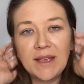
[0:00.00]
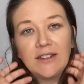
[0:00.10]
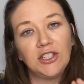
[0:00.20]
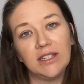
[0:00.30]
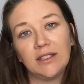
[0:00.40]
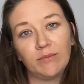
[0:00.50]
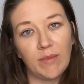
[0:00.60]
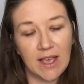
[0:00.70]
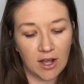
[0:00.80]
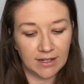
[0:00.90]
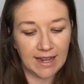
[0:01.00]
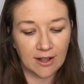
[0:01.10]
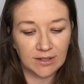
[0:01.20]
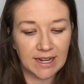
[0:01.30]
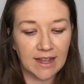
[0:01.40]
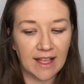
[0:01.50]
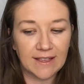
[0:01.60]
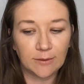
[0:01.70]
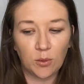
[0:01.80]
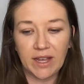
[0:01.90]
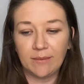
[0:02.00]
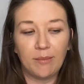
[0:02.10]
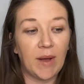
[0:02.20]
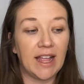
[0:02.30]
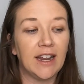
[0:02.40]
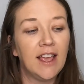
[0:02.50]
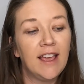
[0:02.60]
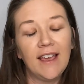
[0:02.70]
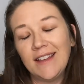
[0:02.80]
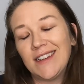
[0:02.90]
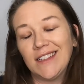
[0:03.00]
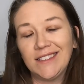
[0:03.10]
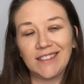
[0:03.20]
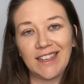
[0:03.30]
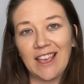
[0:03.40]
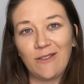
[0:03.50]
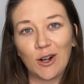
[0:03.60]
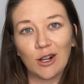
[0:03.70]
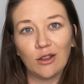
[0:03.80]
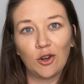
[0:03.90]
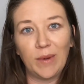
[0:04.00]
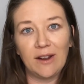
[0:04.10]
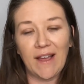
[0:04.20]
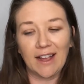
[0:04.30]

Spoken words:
I mean, she's beyond counting at this point, but it does give her a little bit of